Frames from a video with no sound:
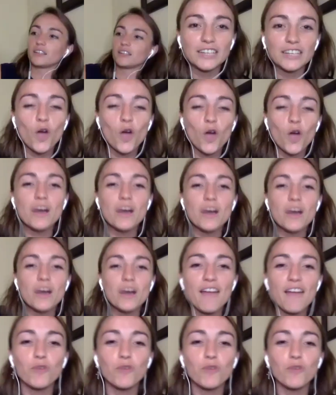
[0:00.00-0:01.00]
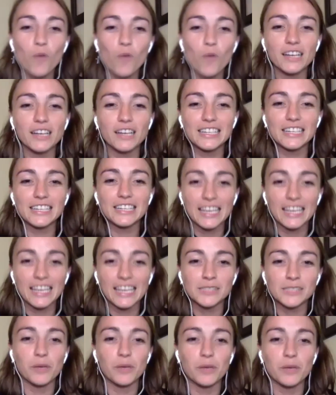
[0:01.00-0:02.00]
No one ever wanted to
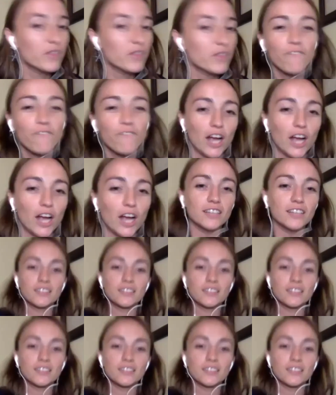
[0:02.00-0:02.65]
kiss me. What the fuck?